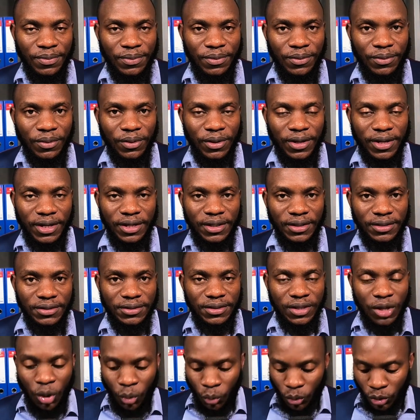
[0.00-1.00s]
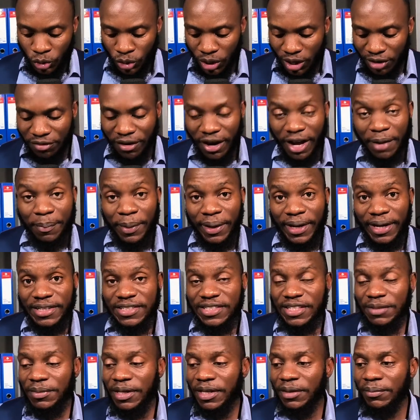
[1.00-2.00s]
Okay? When you have
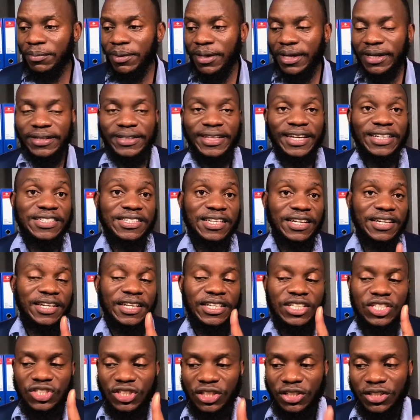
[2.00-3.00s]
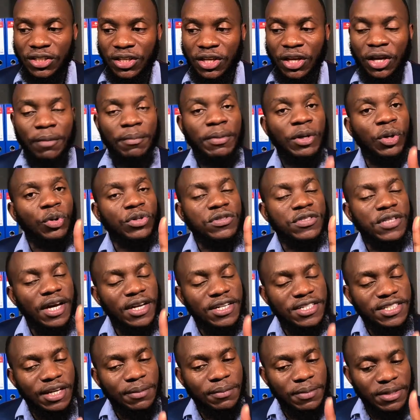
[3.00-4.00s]
hypercalcemia in blood, that is a danger. Because
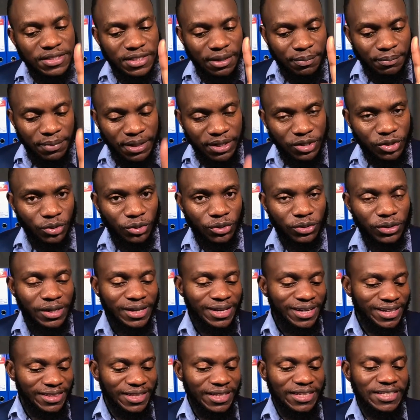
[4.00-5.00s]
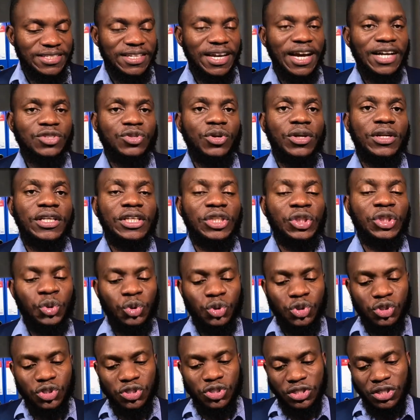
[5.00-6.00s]
calcium is a metal that is actually
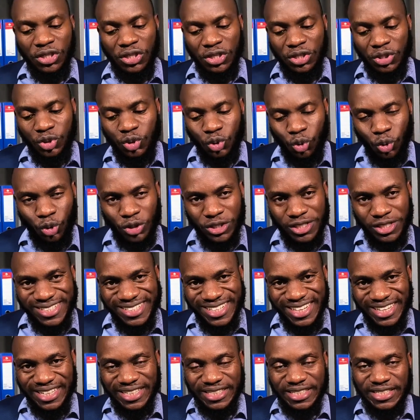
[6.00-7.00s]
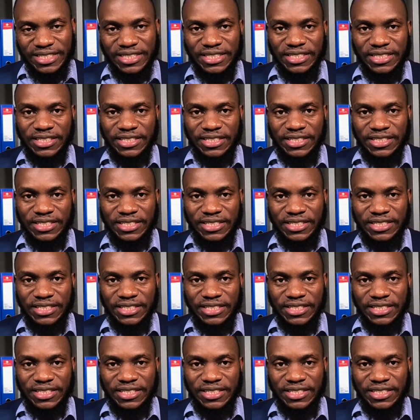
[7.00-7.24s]
used to contract